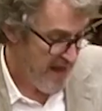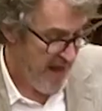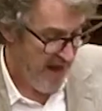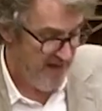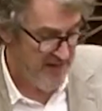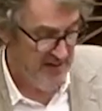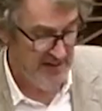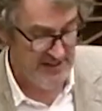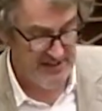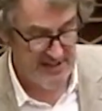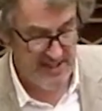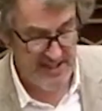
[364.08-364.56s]

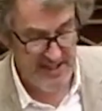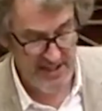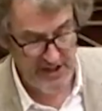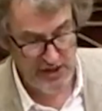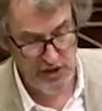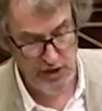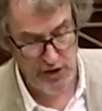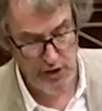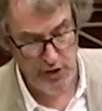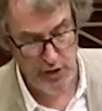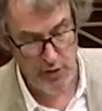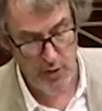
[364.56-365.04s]
And there's the
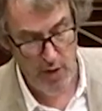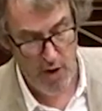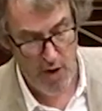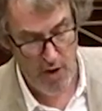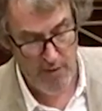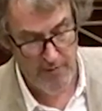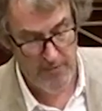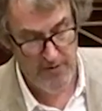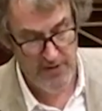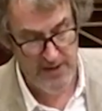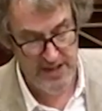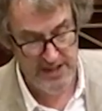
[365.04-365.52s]
issue
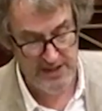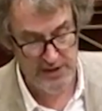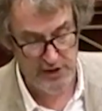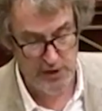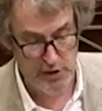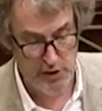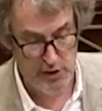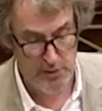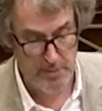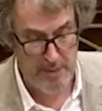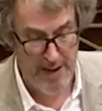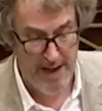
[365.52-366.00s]
of these
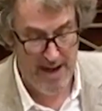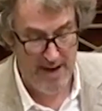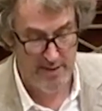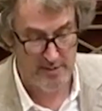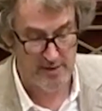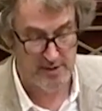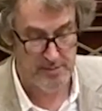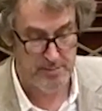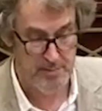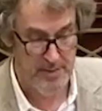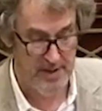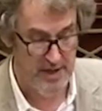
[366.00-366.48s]
new
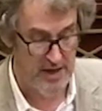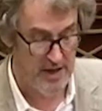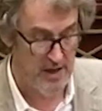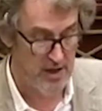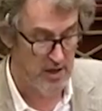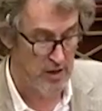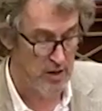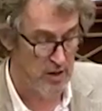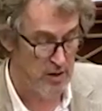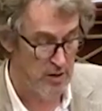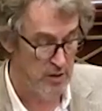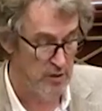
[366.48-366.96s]
powers
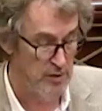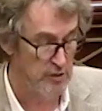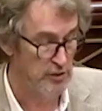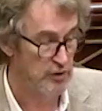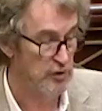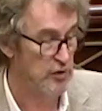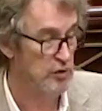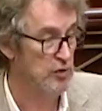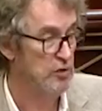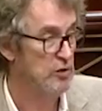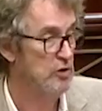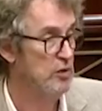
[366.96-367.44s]
being
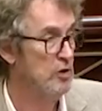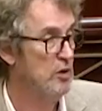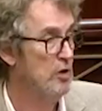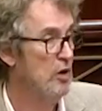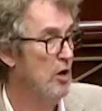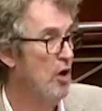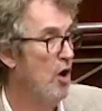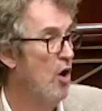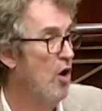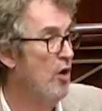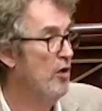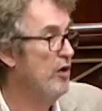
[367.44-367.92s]
used
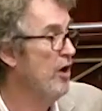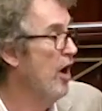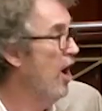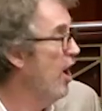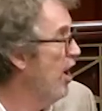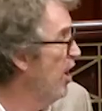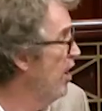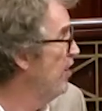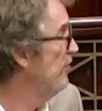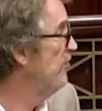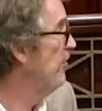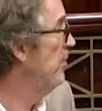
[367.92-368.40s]
on
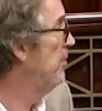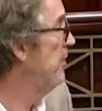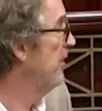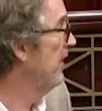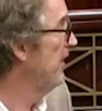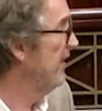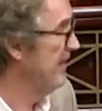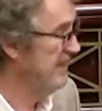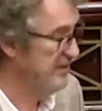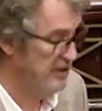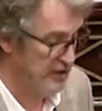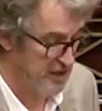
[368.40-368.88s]

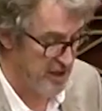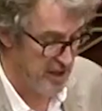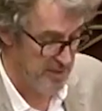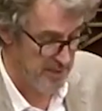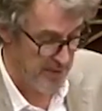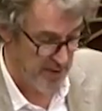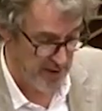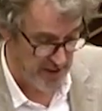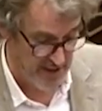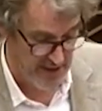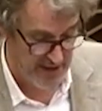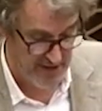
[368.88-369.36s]
over-policed
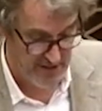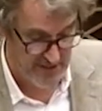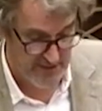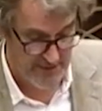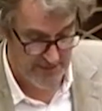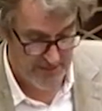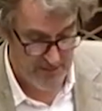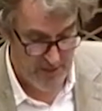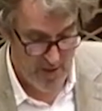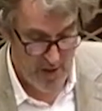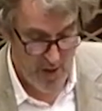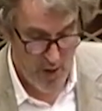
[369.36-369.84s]
communities,
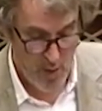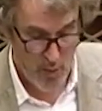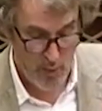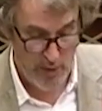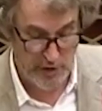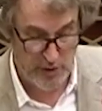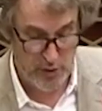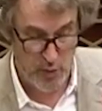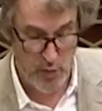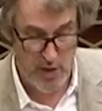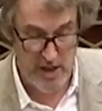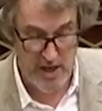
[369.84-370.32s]

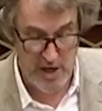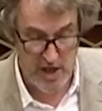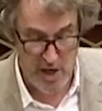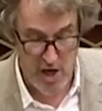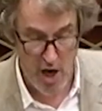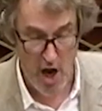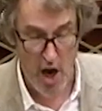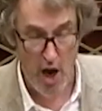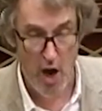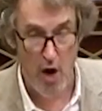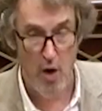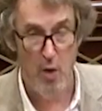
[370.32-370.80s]
which we
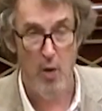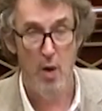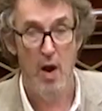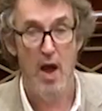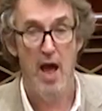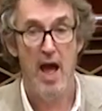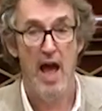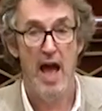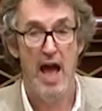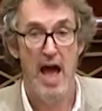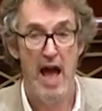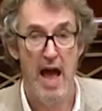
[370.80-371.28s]
know
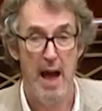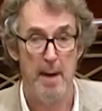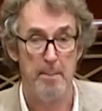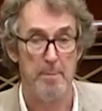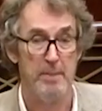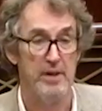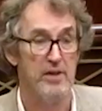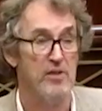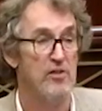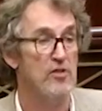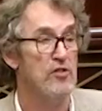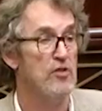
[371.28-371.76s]

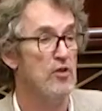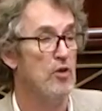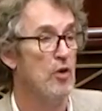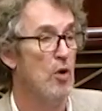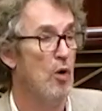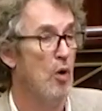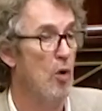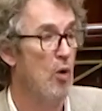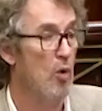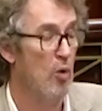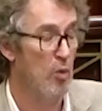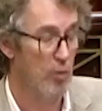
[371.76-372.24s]
happens
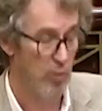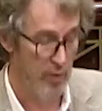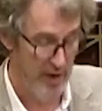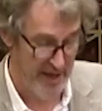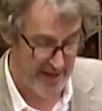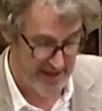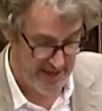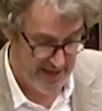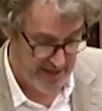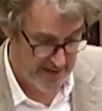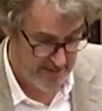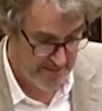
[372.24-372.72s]

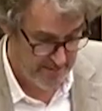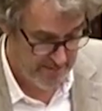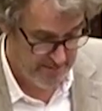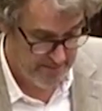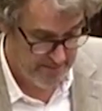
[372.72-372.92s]
already.